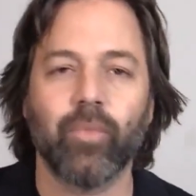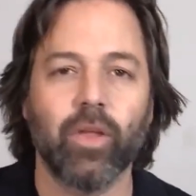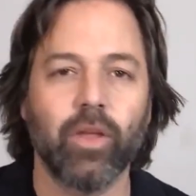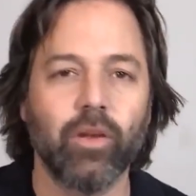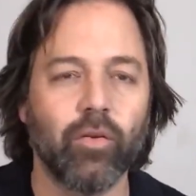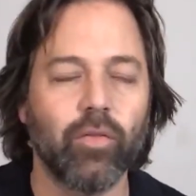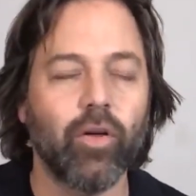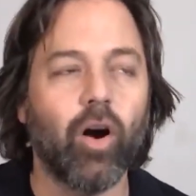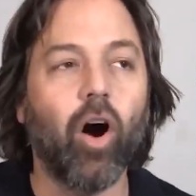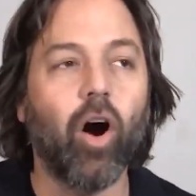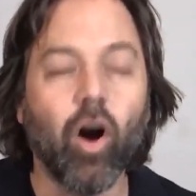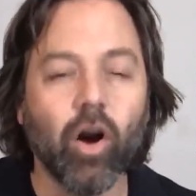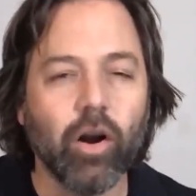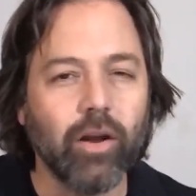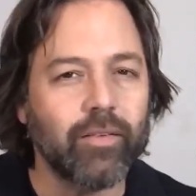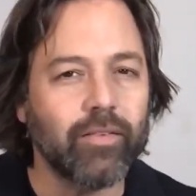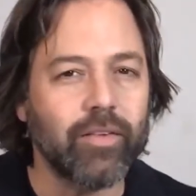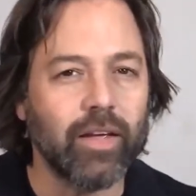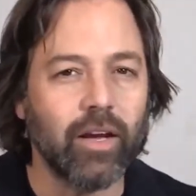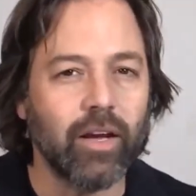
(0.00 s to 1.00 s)
The
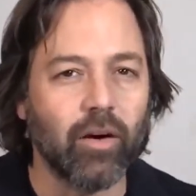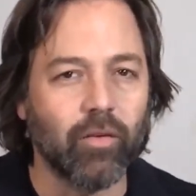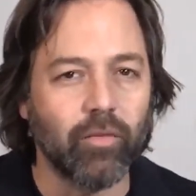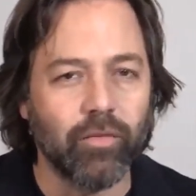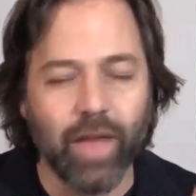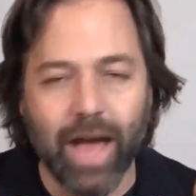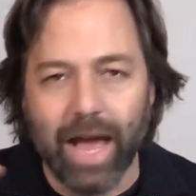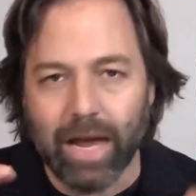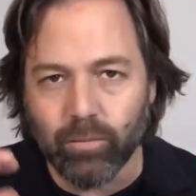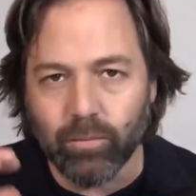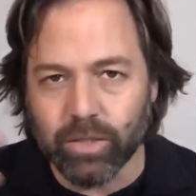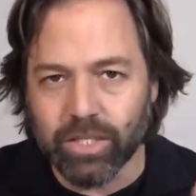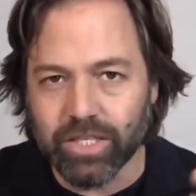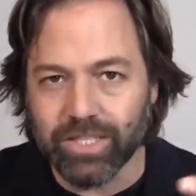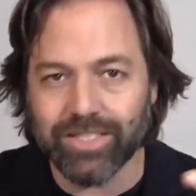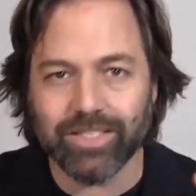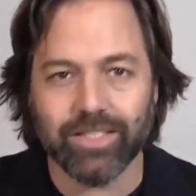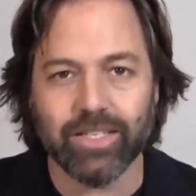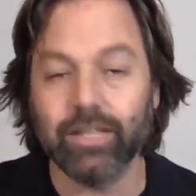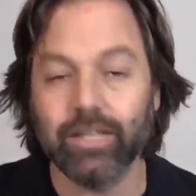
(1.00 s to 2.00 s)
harnessing of that which
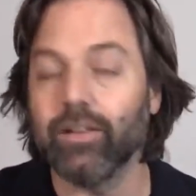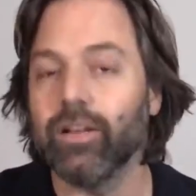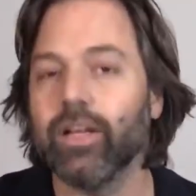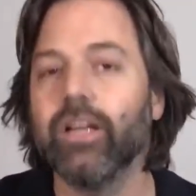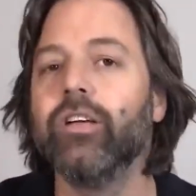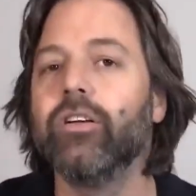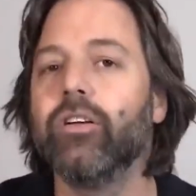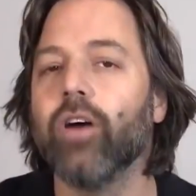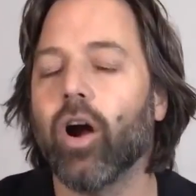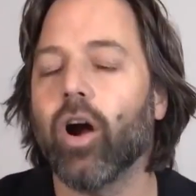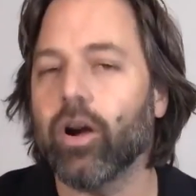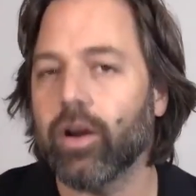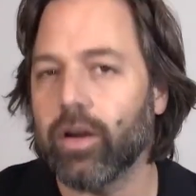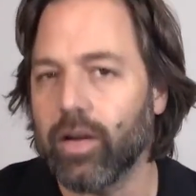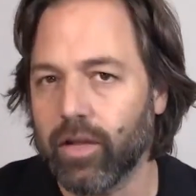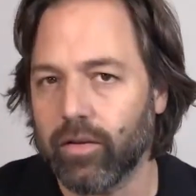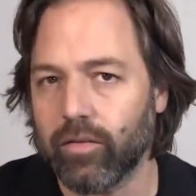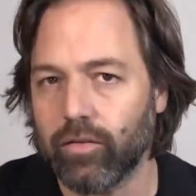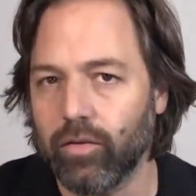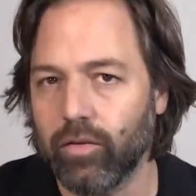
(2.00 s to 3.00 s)
is still in
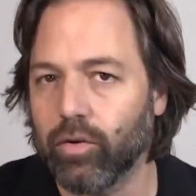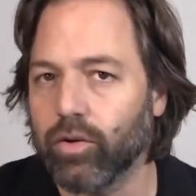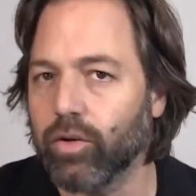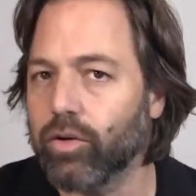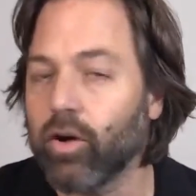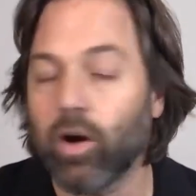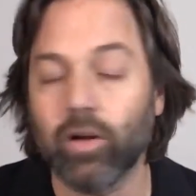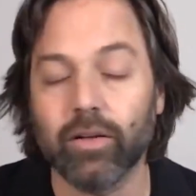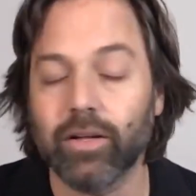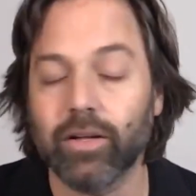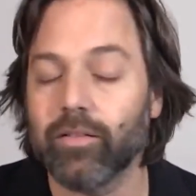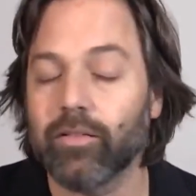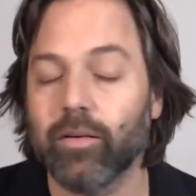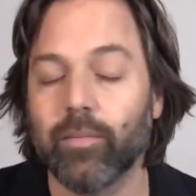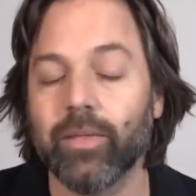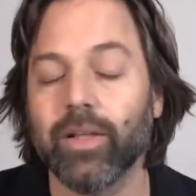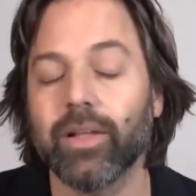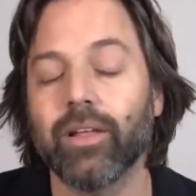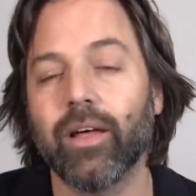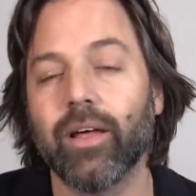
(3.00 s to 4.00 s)
darkness, you could call it
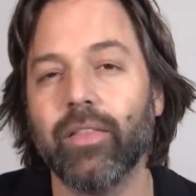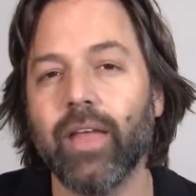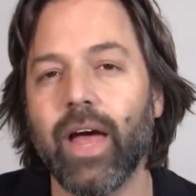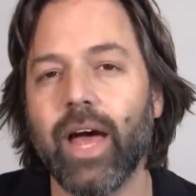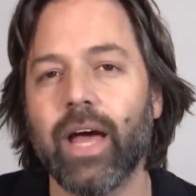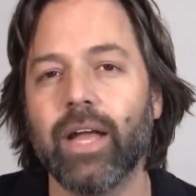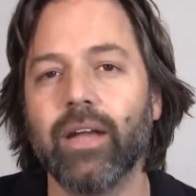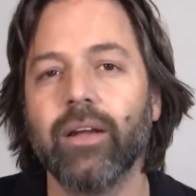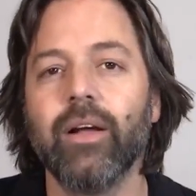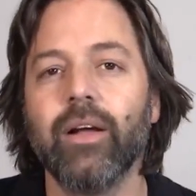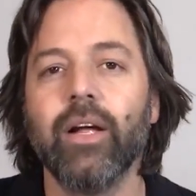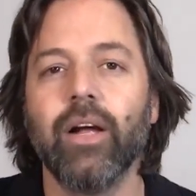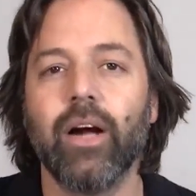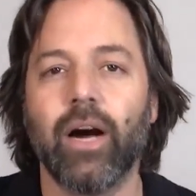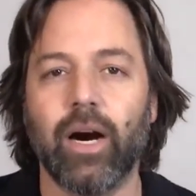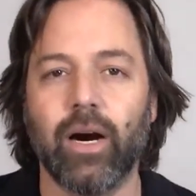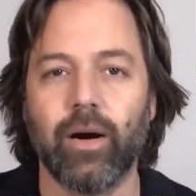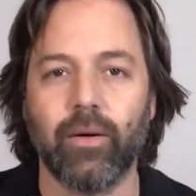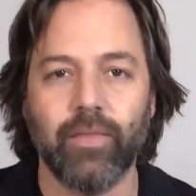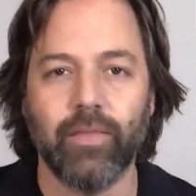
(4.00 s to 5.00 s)
something like that.
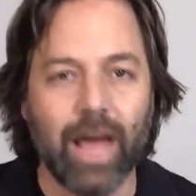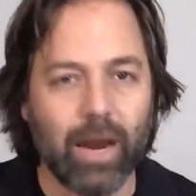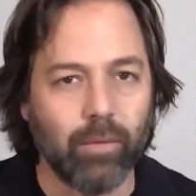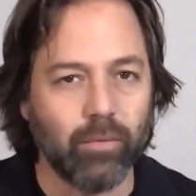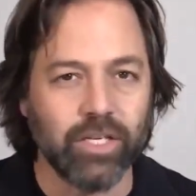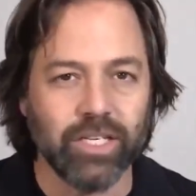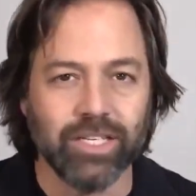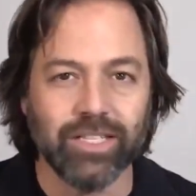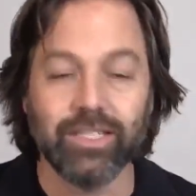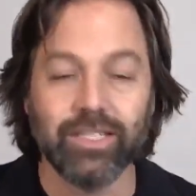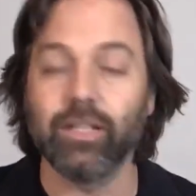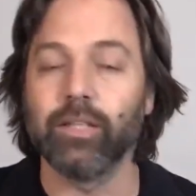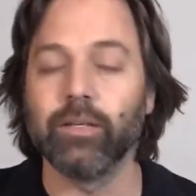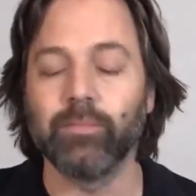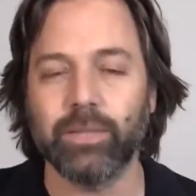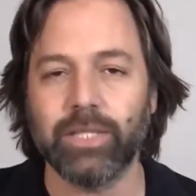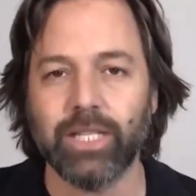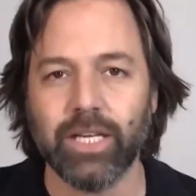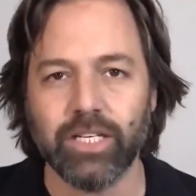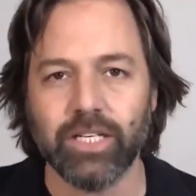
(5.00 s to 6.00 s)
That which is still in
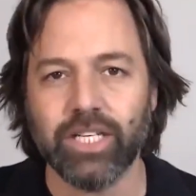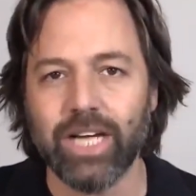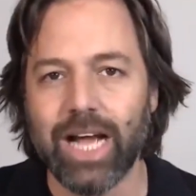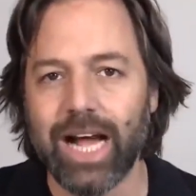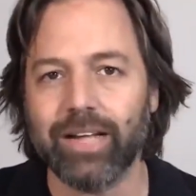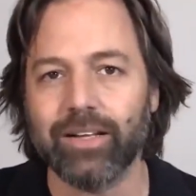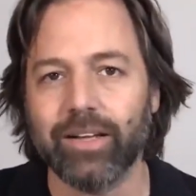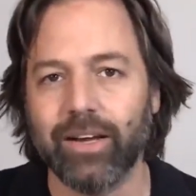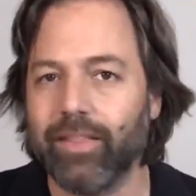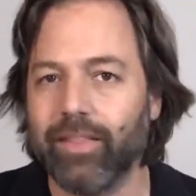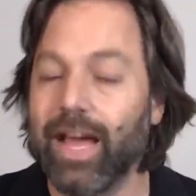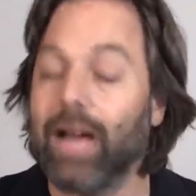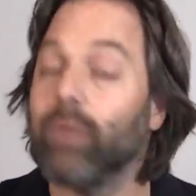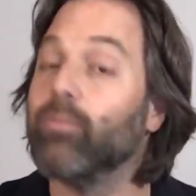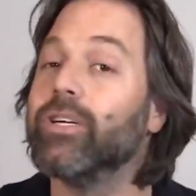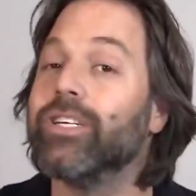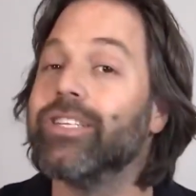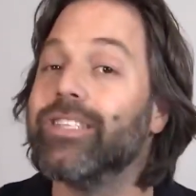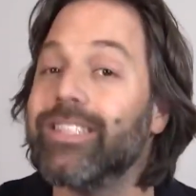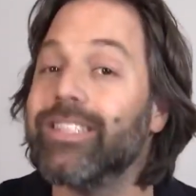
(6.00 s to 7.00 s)
potentiality, that
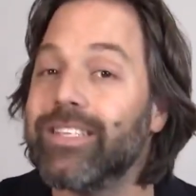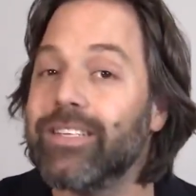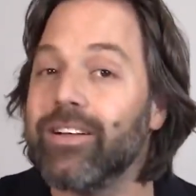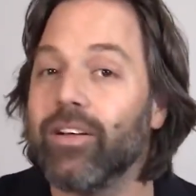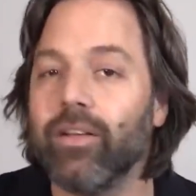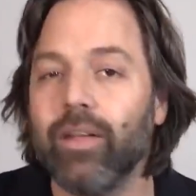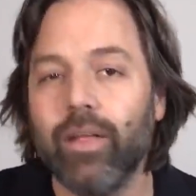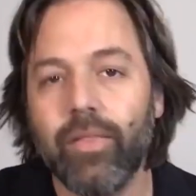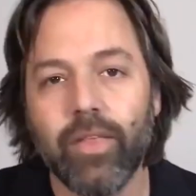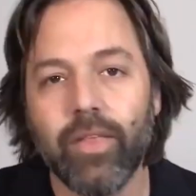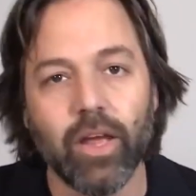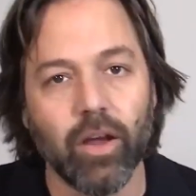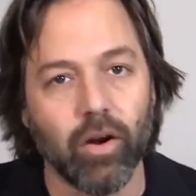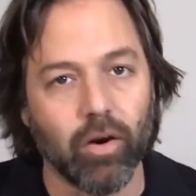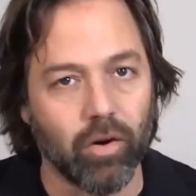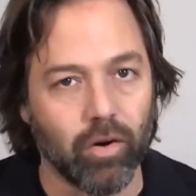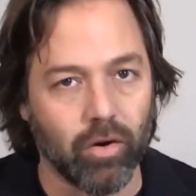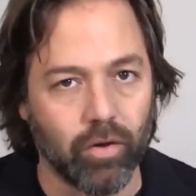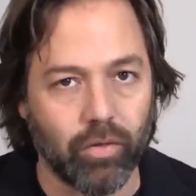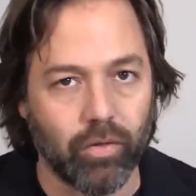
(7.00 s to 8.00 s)
which is still in the
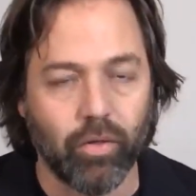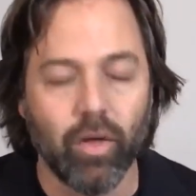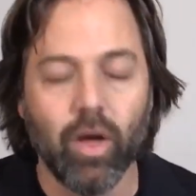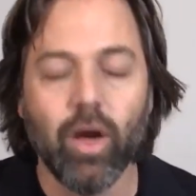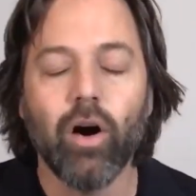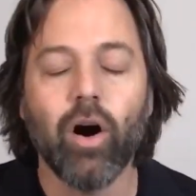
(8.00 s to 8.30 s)
earth.